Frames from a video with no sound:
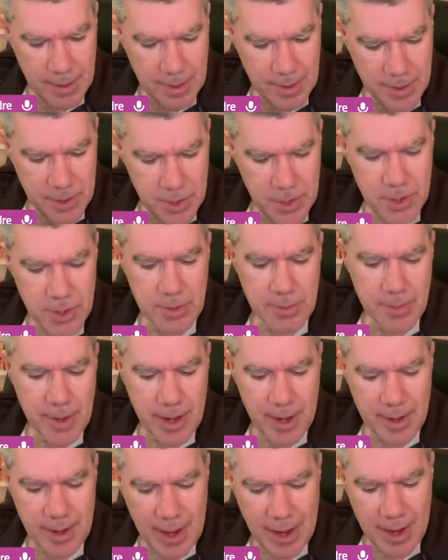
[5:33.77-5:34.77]

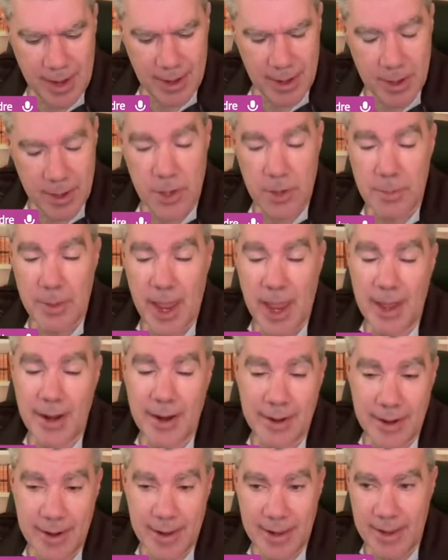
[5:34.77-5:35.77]

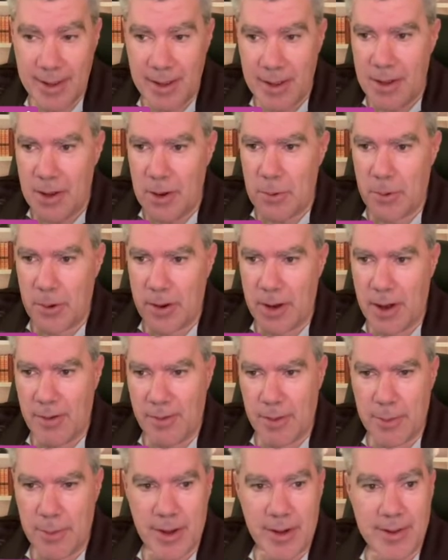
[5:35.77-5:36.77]
humanity where
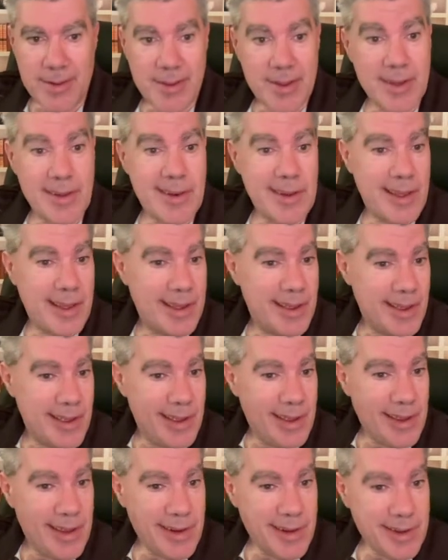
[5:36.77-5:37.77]
everybody's gonna
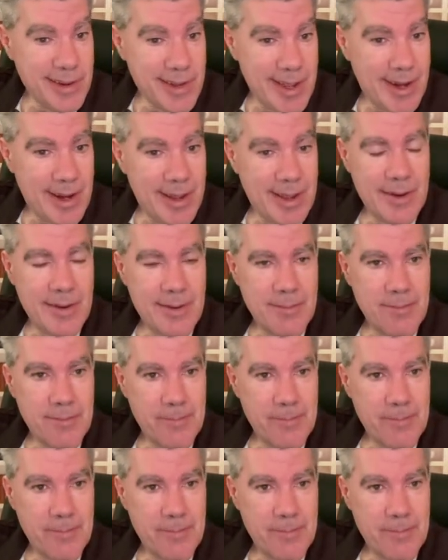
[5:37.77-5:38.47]
need it